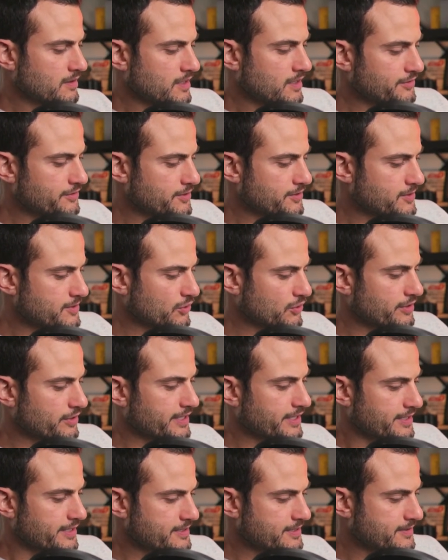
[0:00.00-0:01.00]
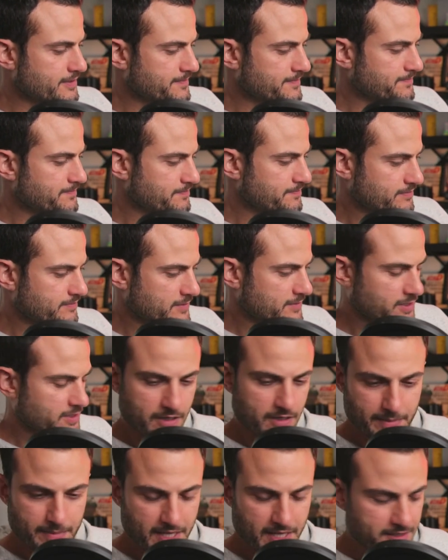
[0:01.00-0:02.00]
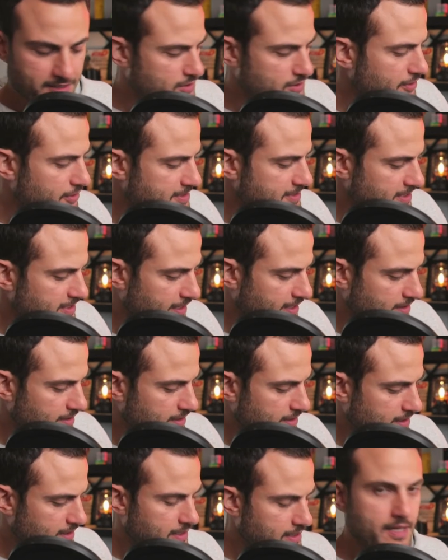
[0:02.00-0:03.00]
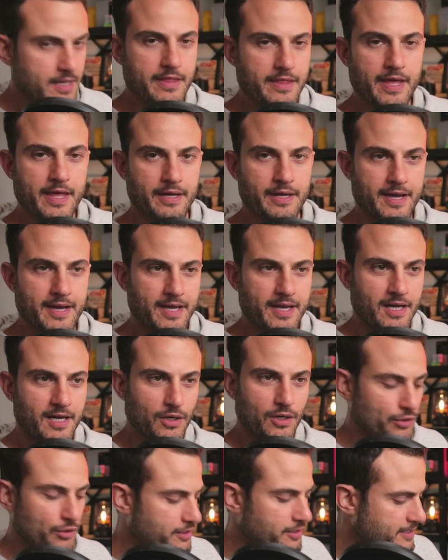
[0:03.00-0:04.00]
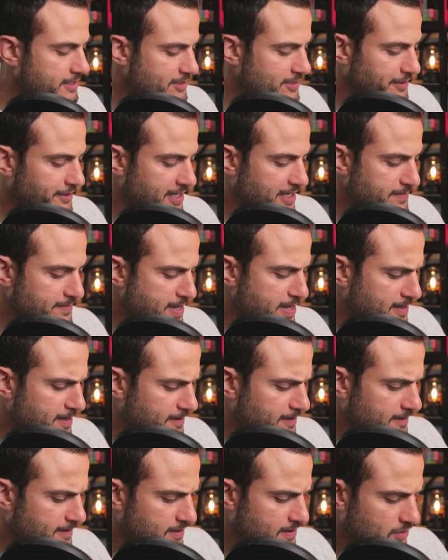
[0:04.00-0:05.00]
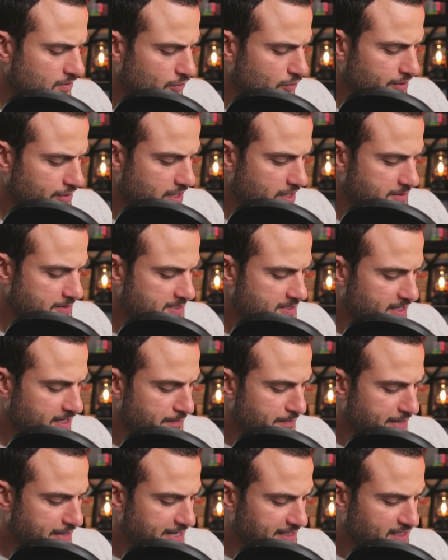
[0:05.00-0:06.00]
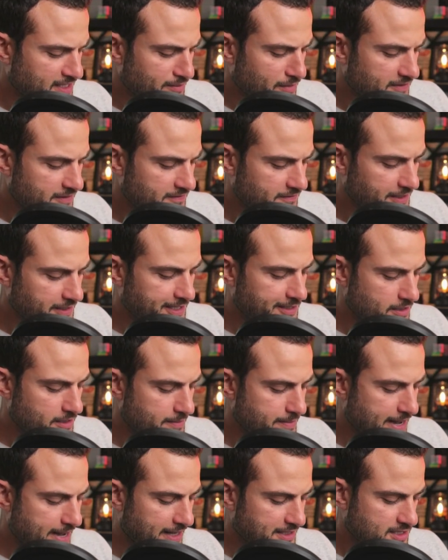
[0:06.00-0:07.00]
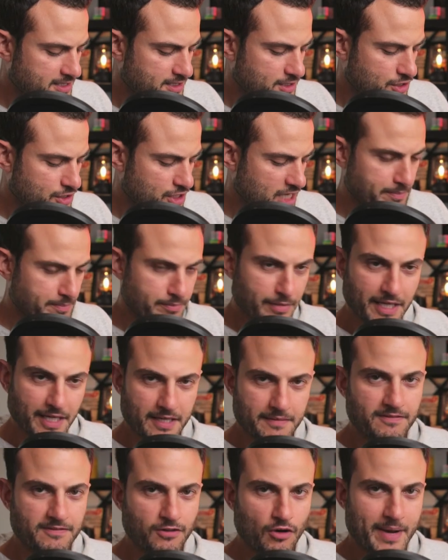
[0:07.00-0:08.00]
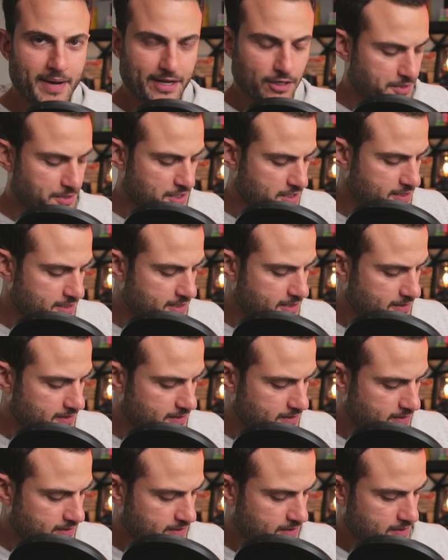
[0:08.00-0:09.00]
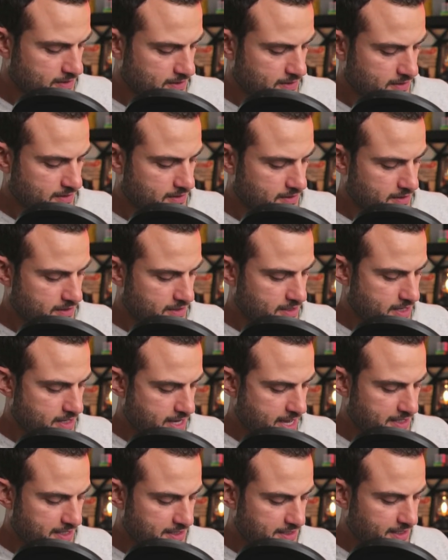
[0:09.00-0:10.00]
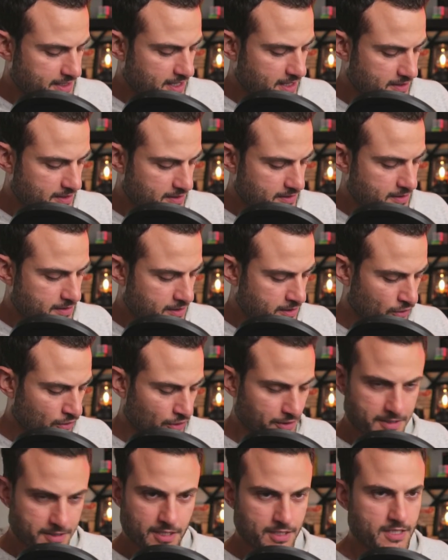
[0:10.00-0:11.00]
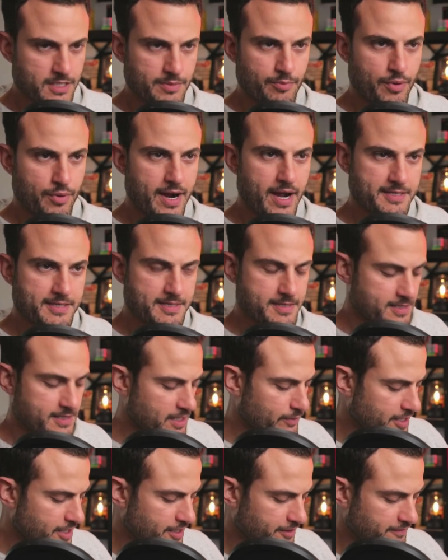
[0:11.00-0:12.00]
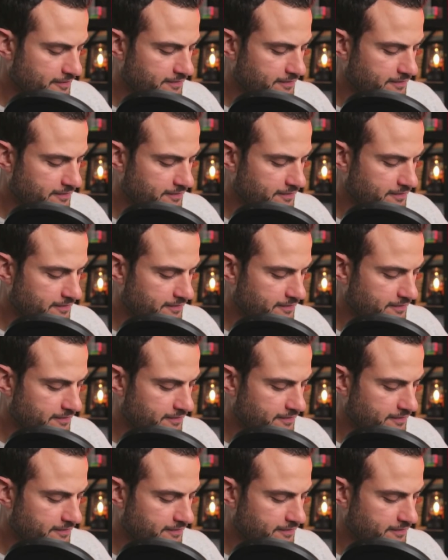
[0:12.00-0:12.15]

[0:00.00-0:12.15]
And the story is sorry about this noise again, that I uh, ordered this on eBay when I was uh, making my video about cheap medium format options and uh, thought to just browse and see what I could